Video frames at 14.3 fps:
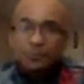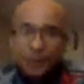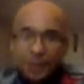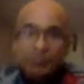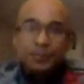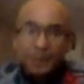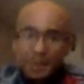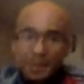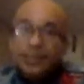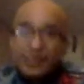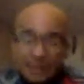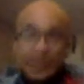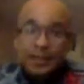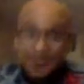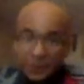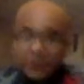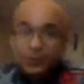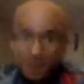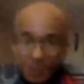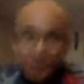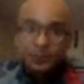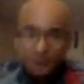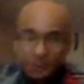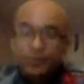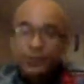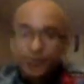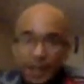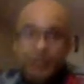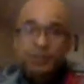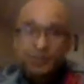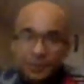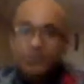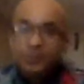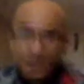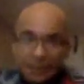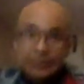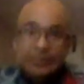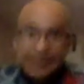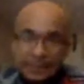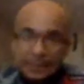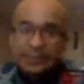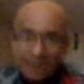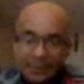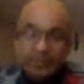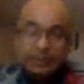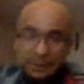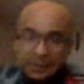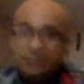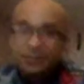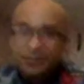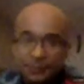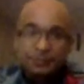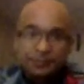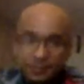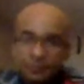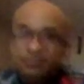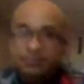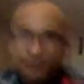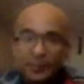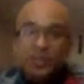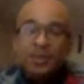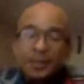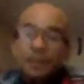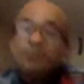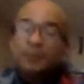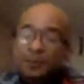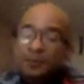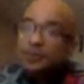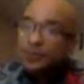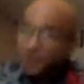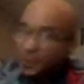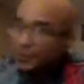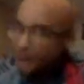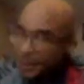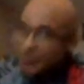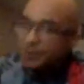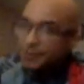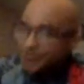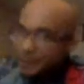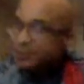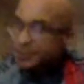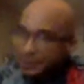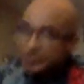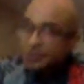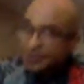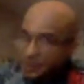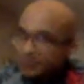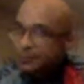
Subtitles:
can be excited with it or at a certain intensity. But below that intensity,